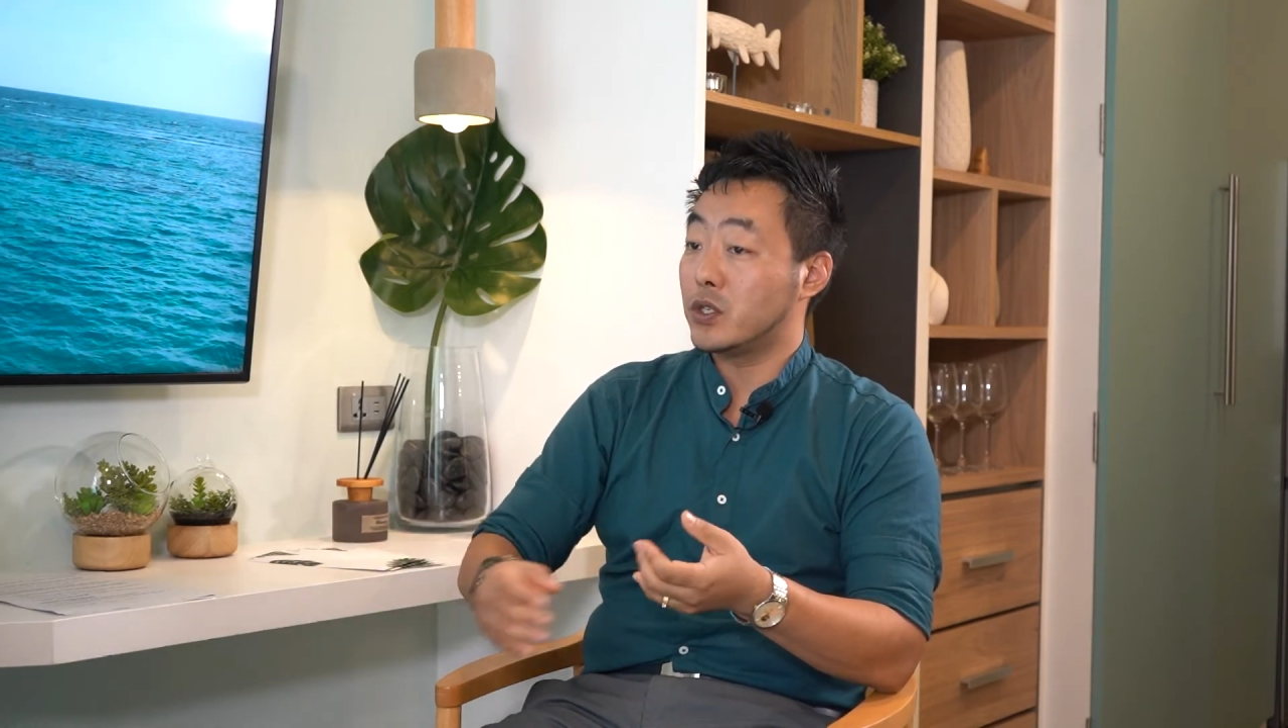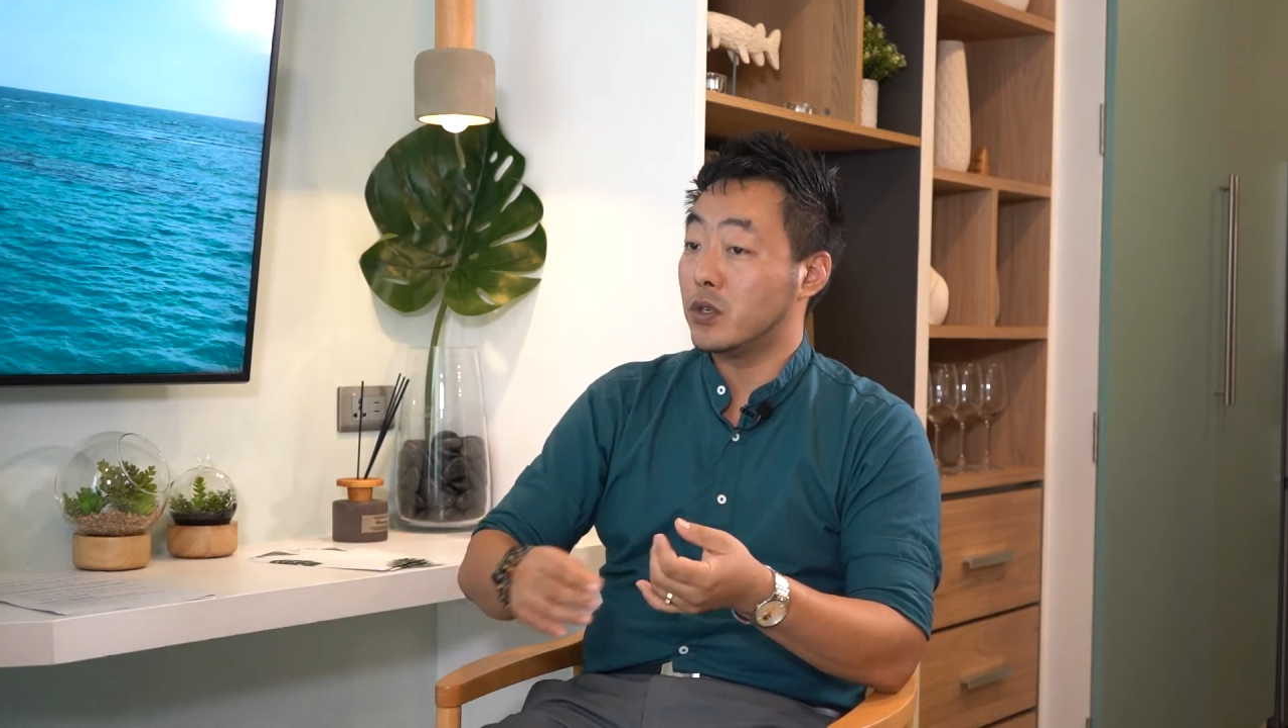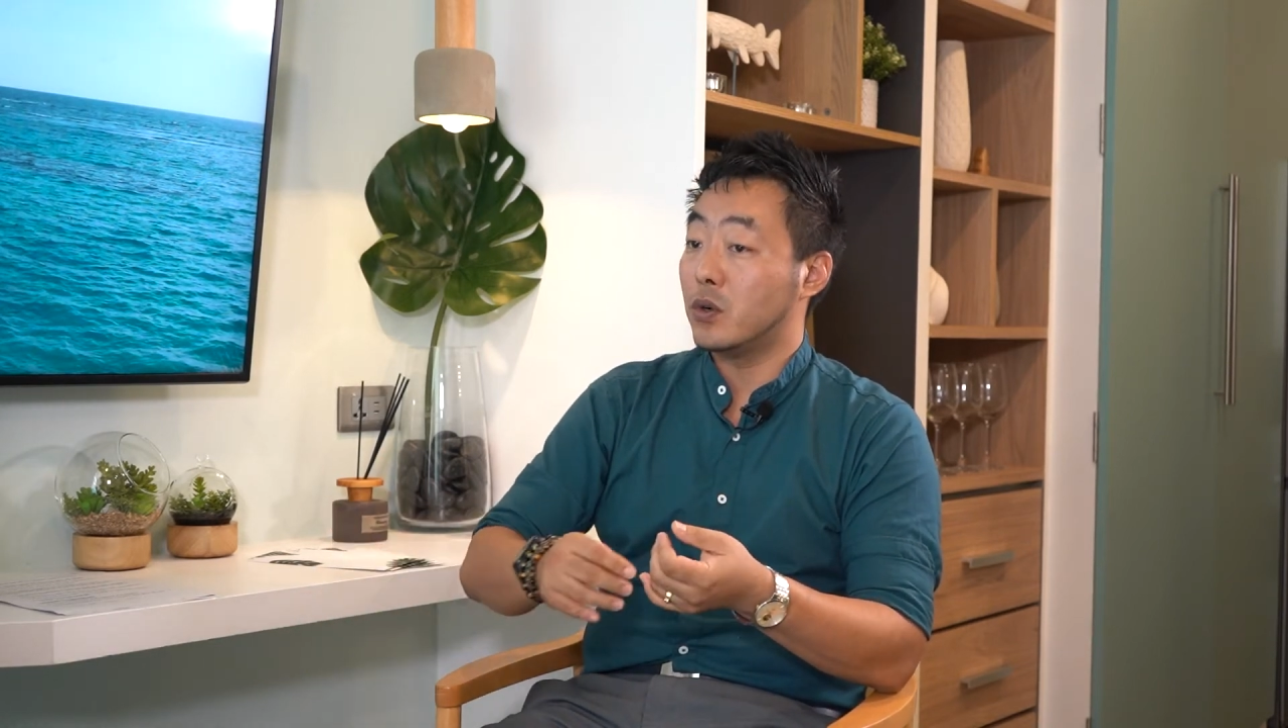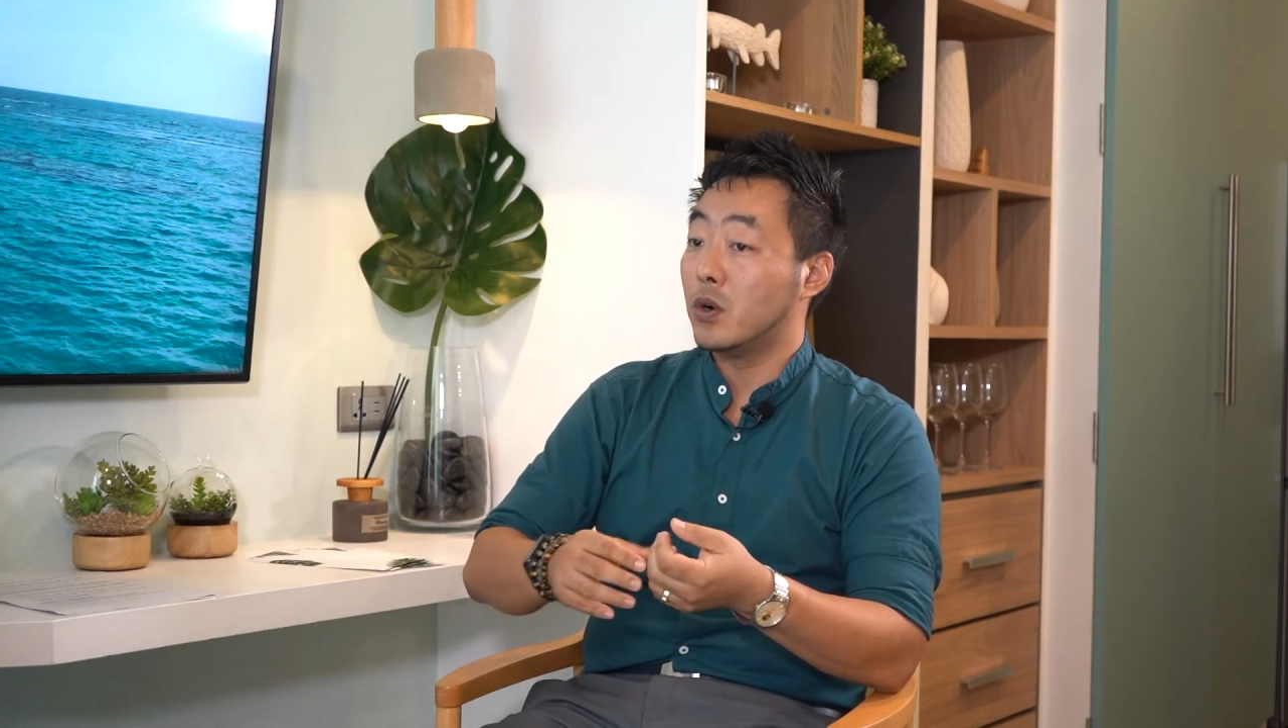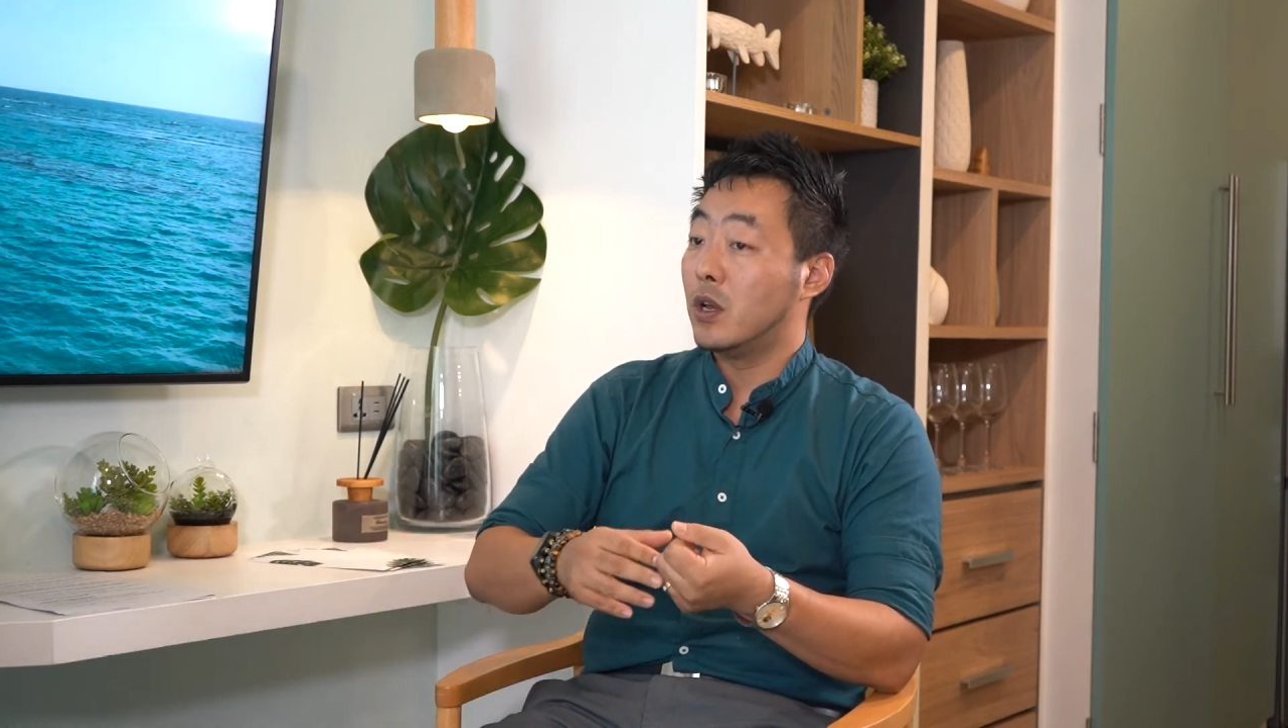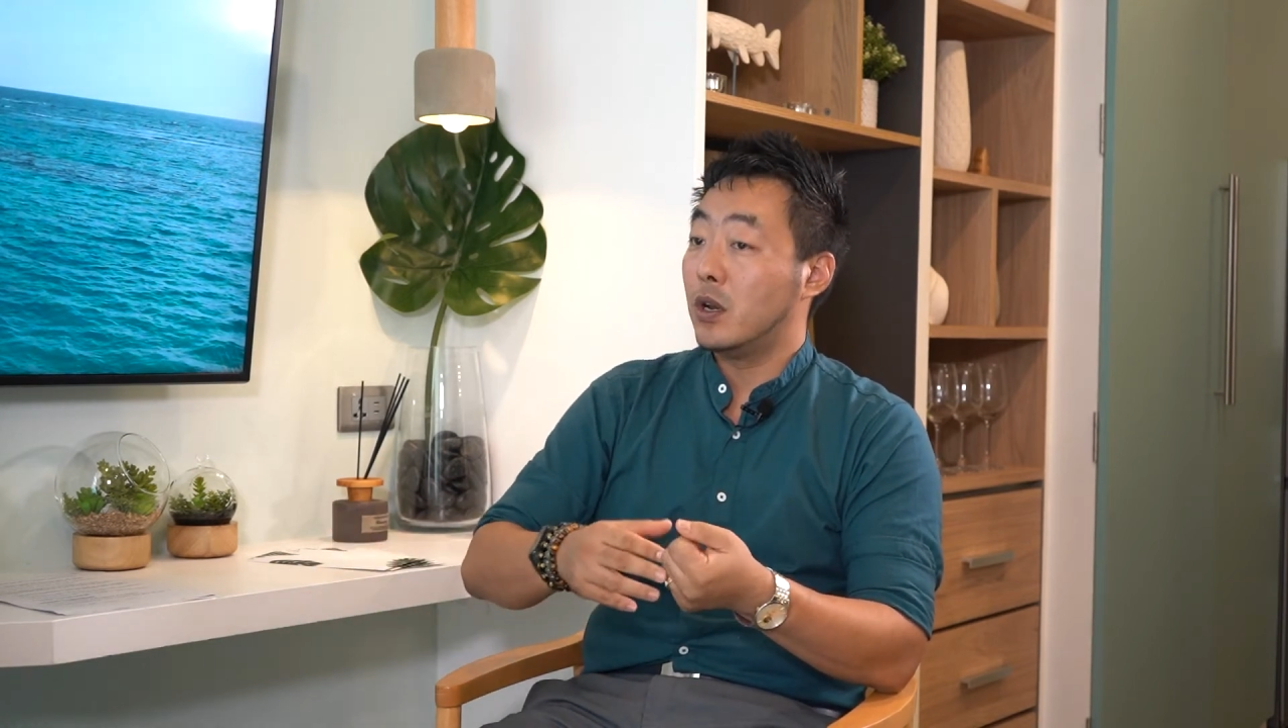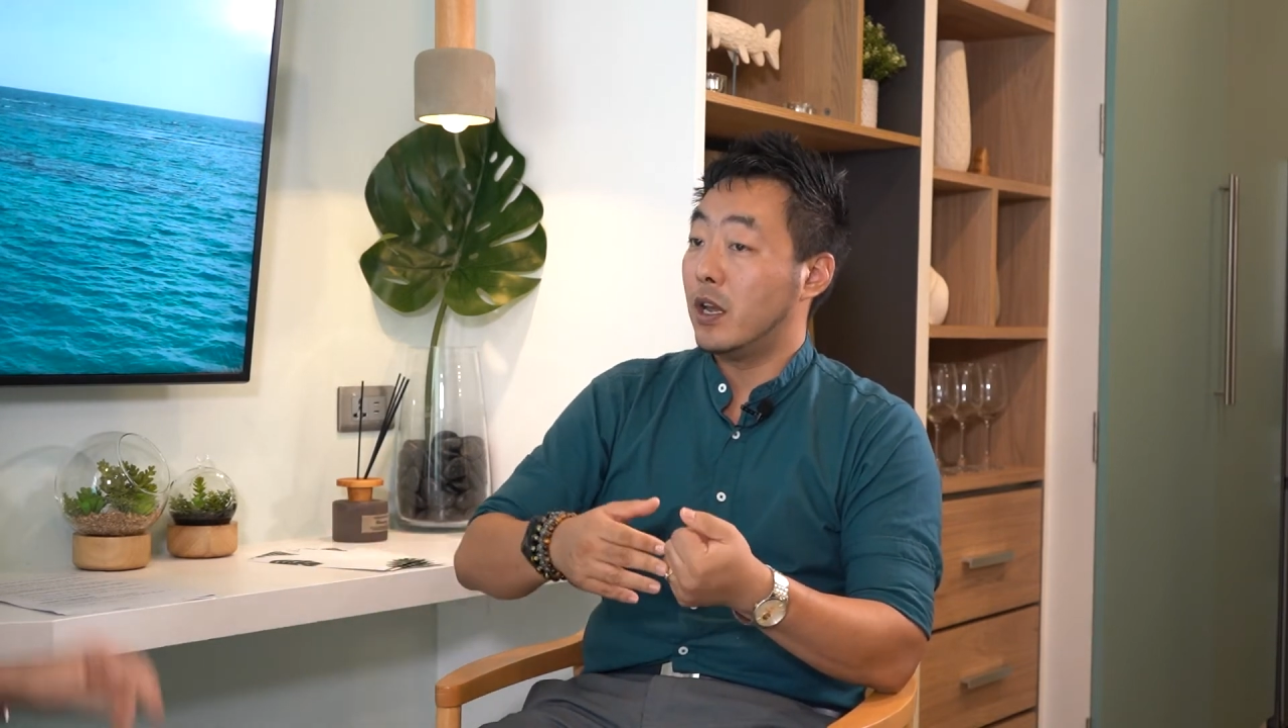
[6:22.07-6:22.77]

So,